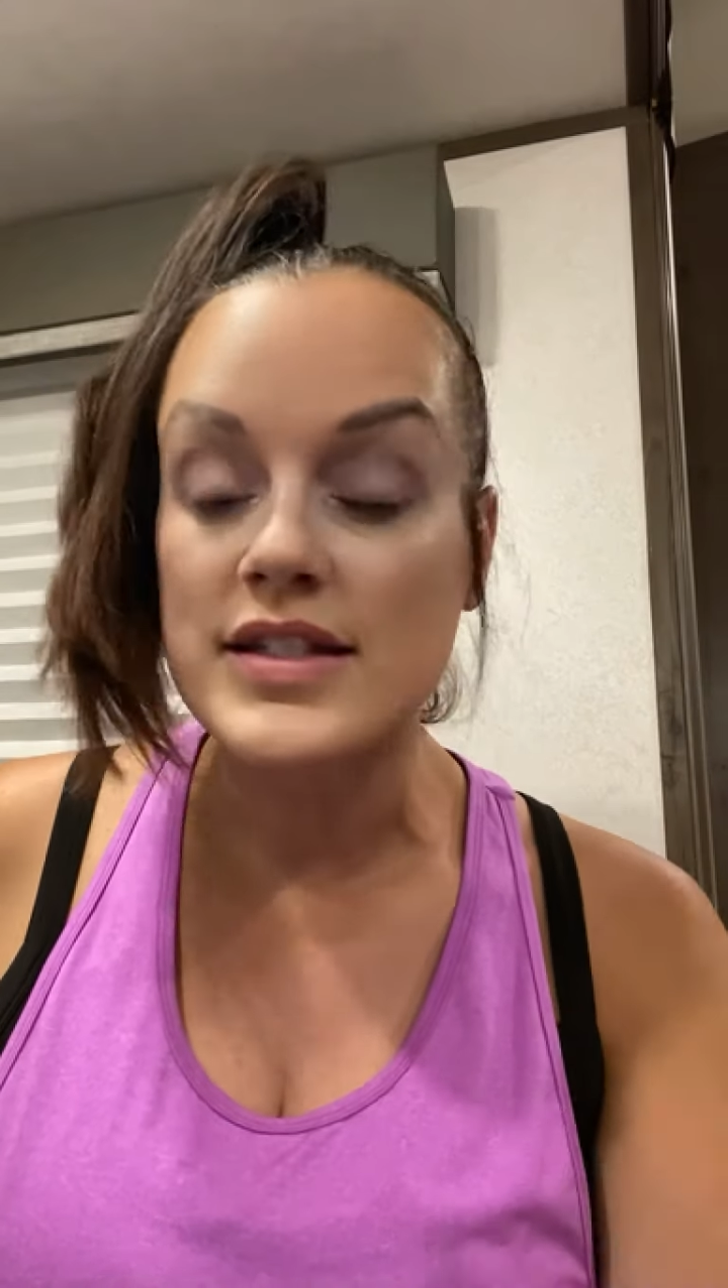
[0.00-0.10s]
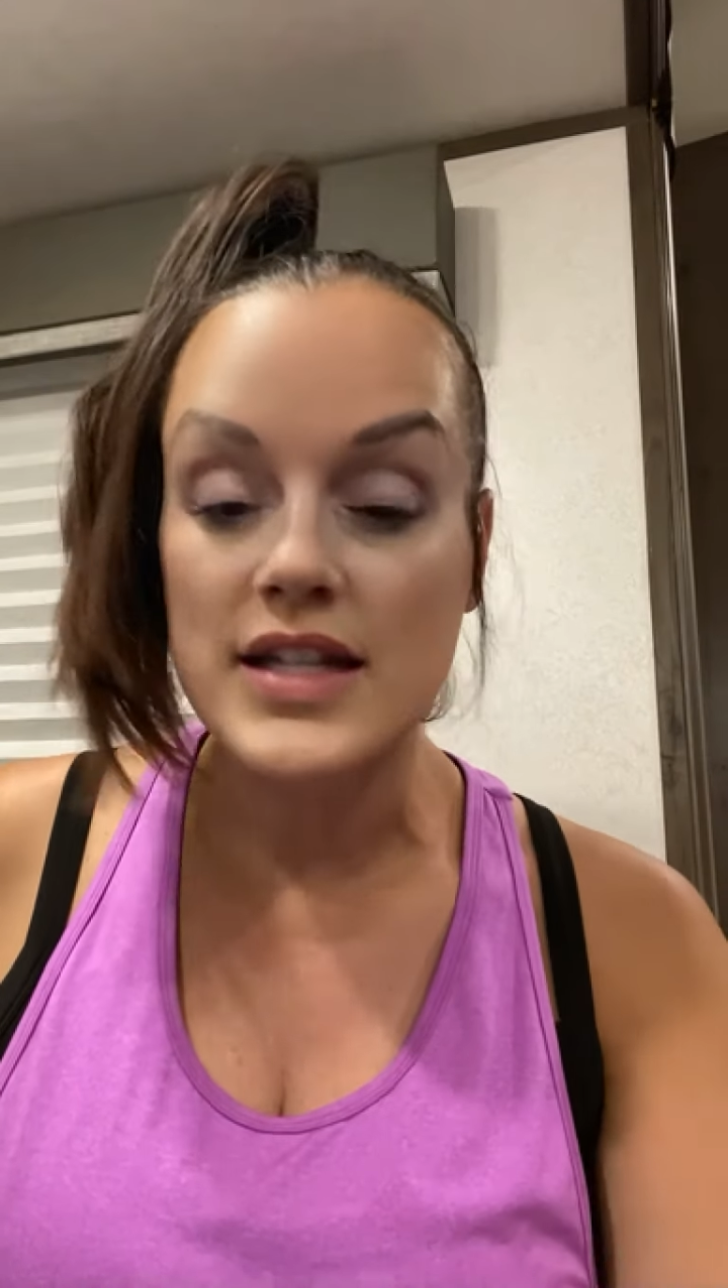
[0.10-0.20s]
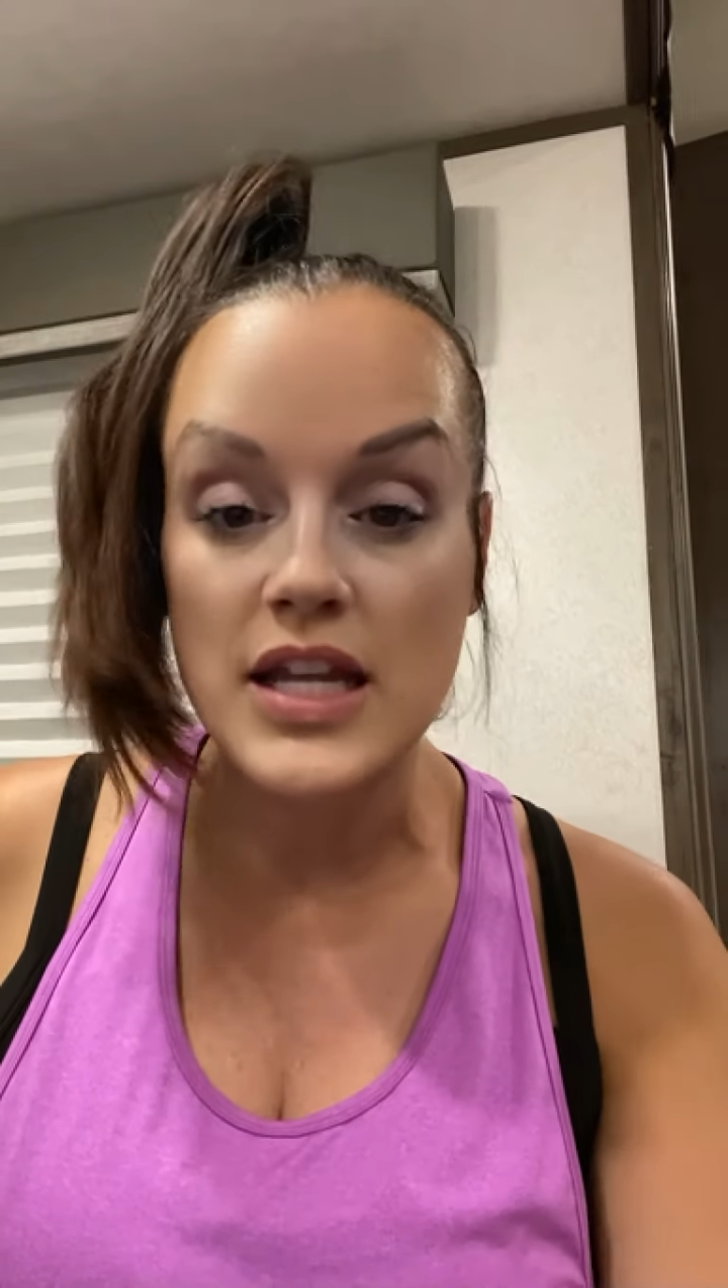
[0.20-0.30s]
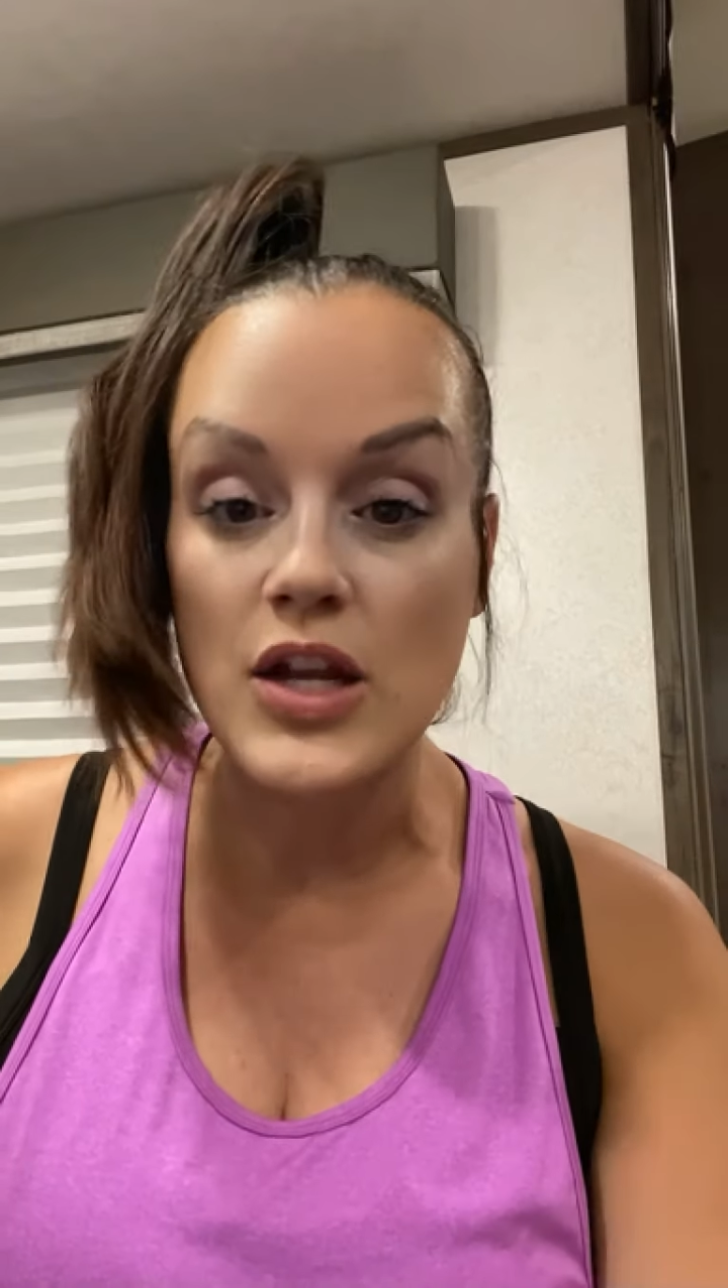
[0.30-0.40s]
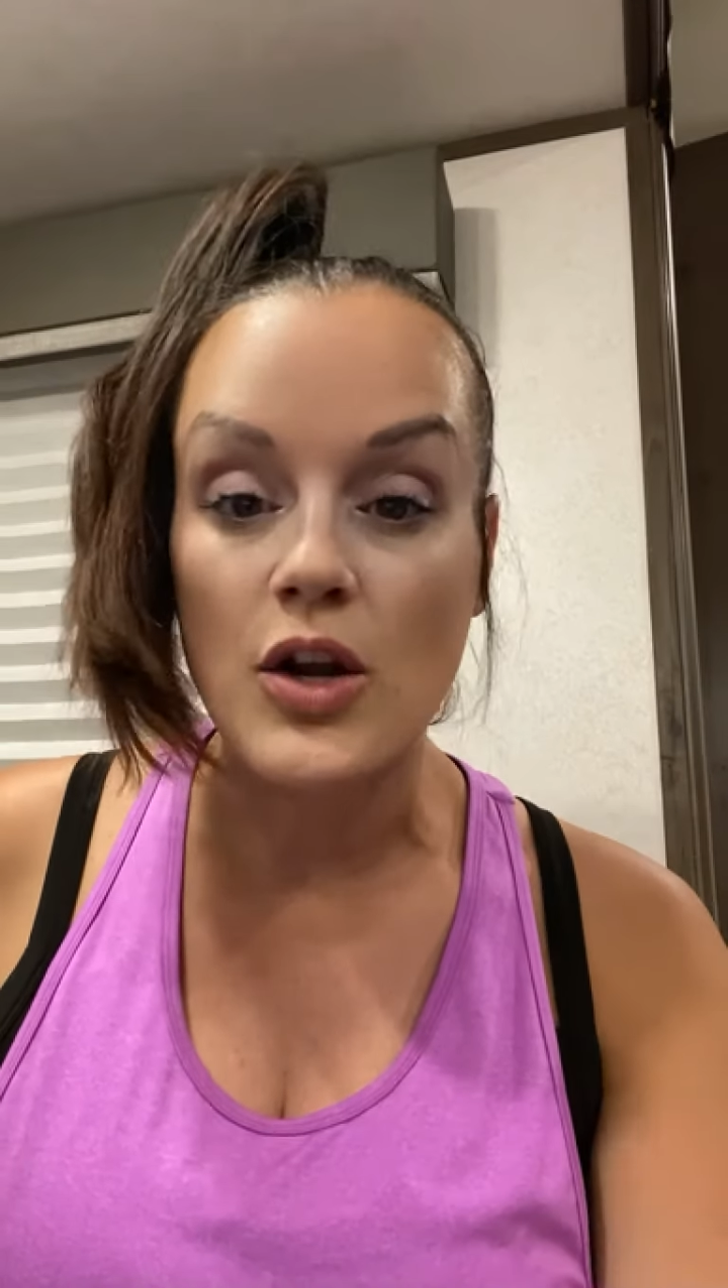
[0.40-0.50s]
to
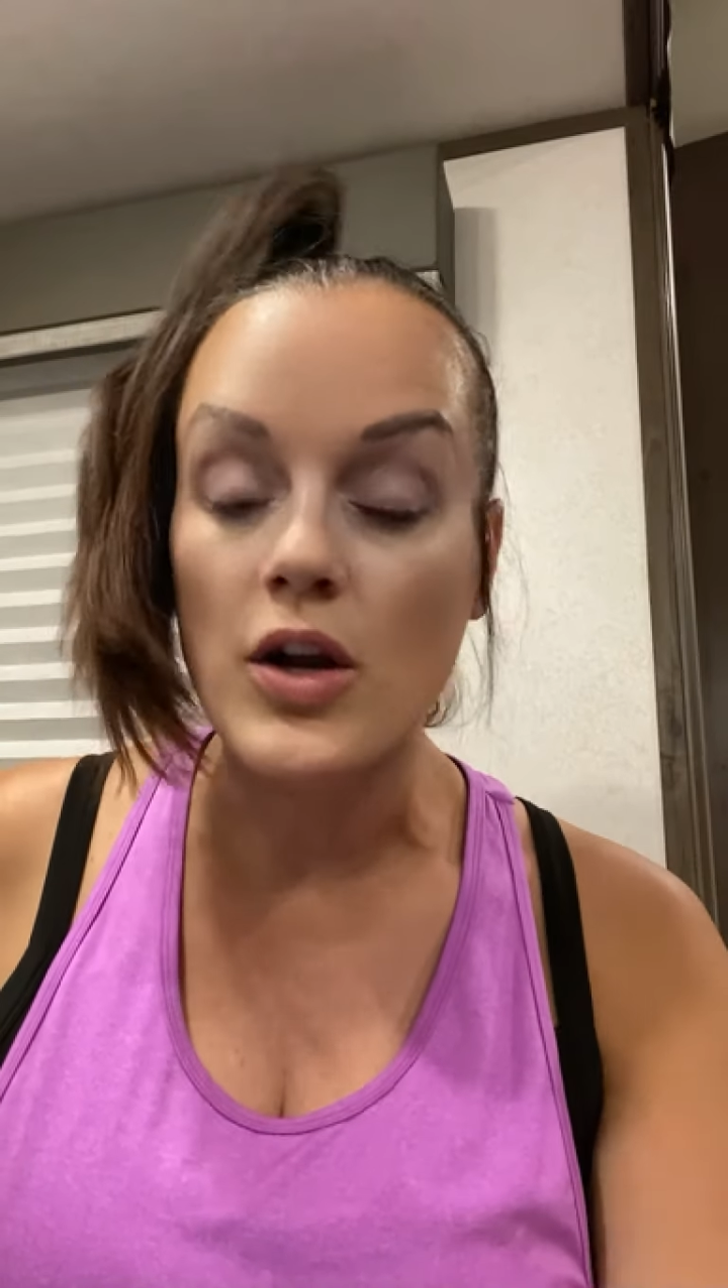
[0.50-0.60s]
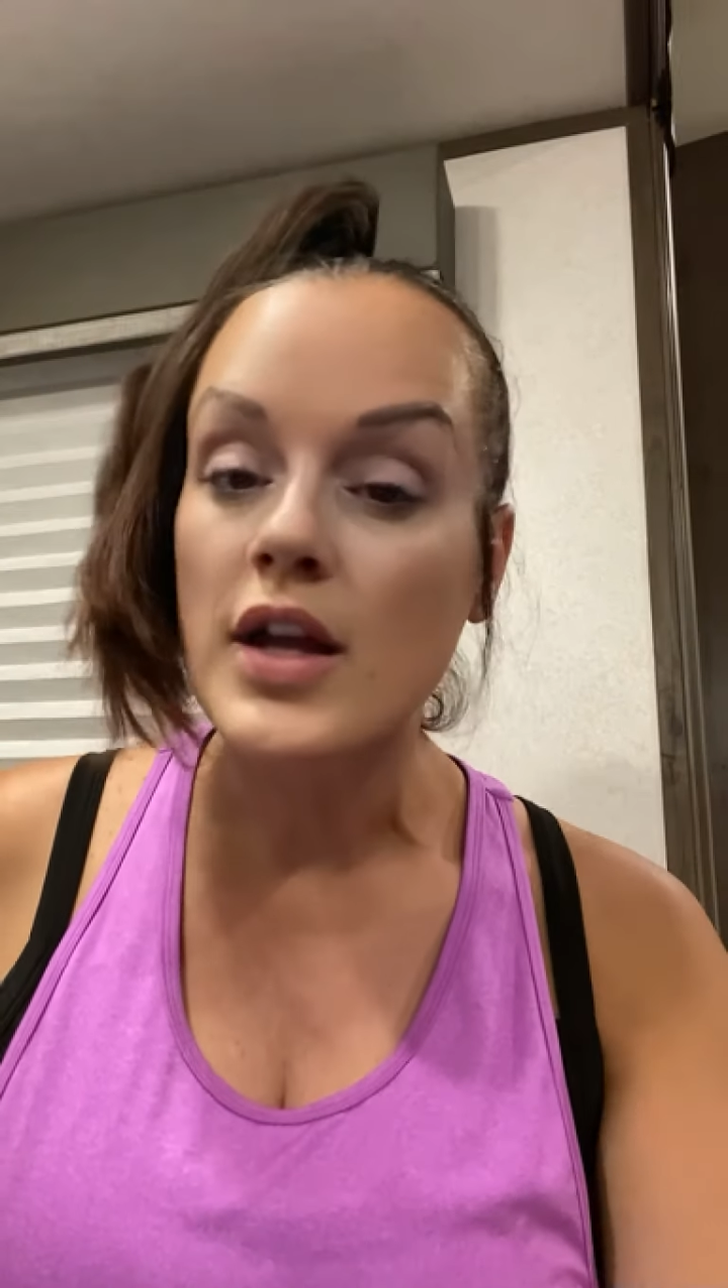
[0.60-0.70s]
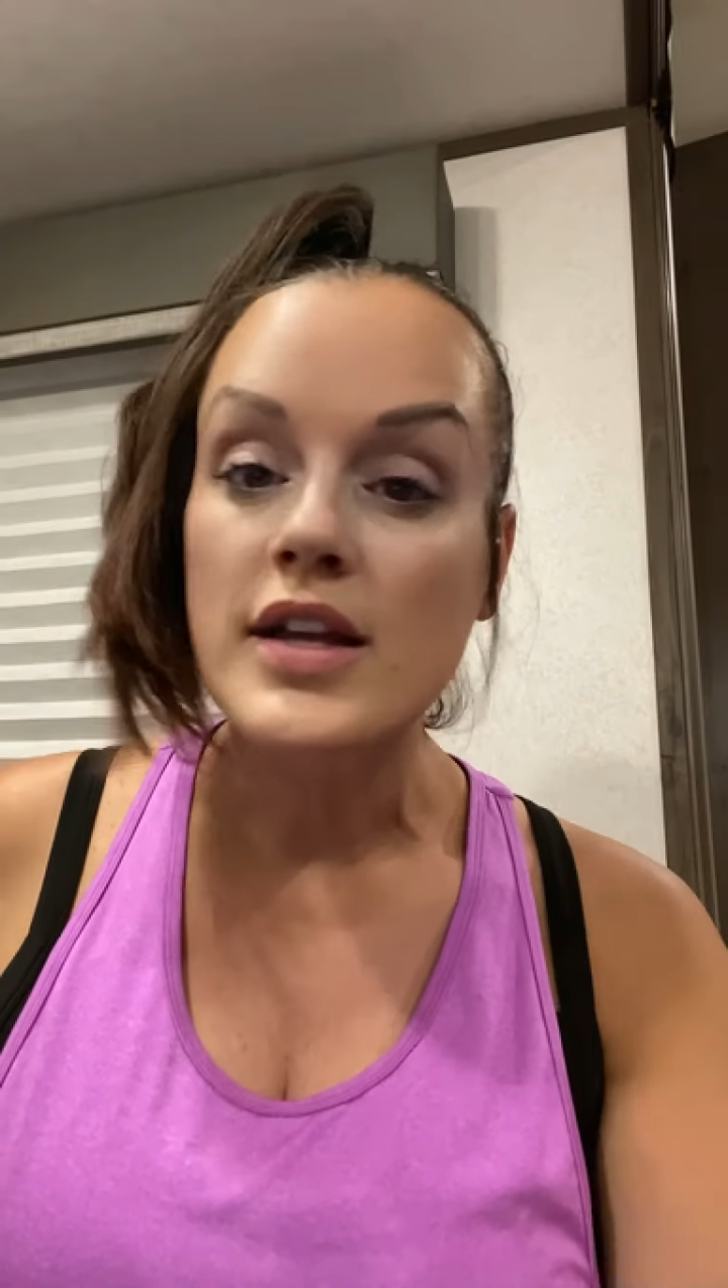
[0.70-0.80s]
here.